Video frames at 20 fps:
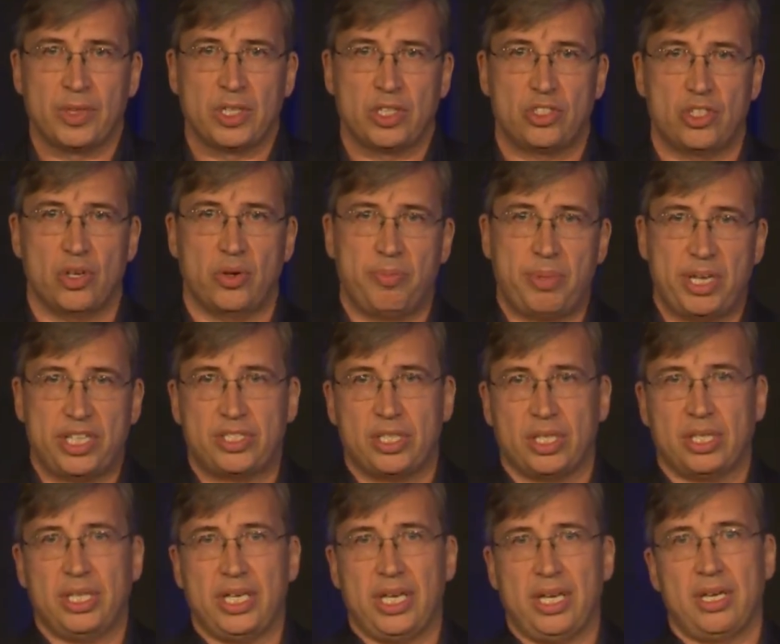So it
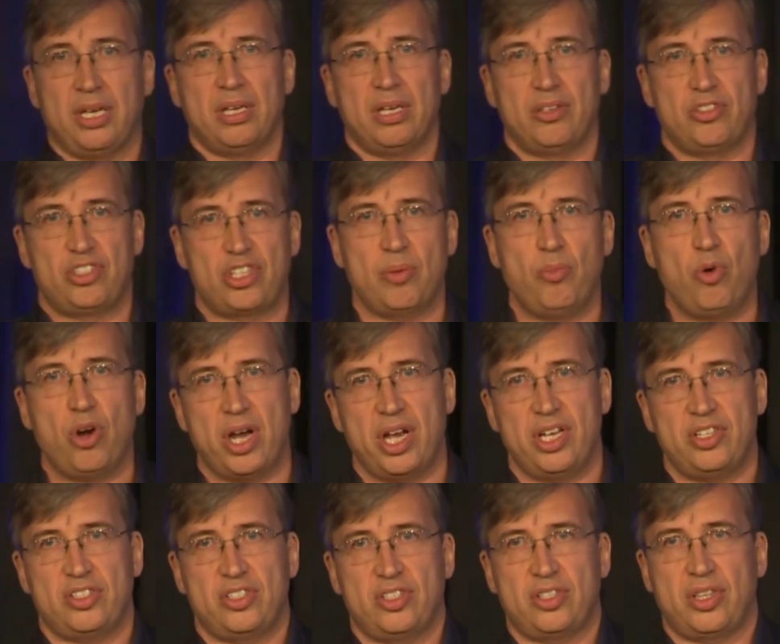basically
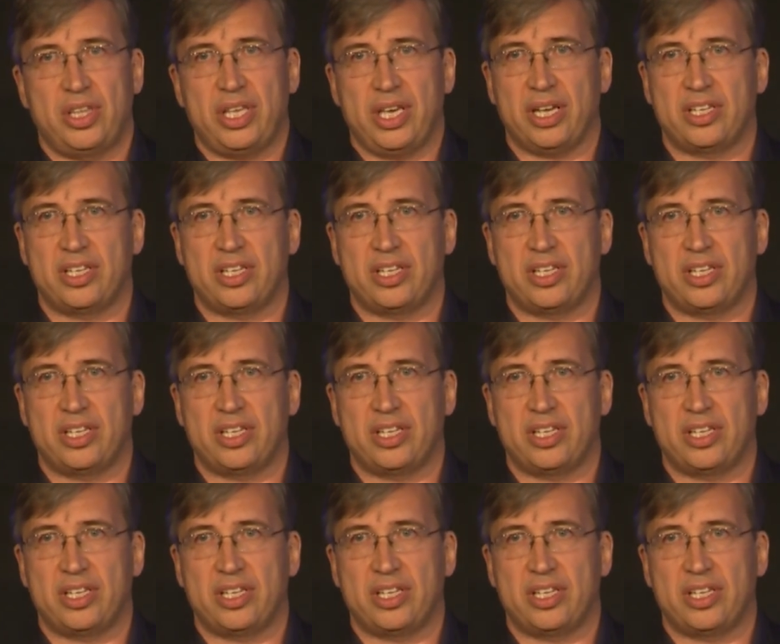summarizes the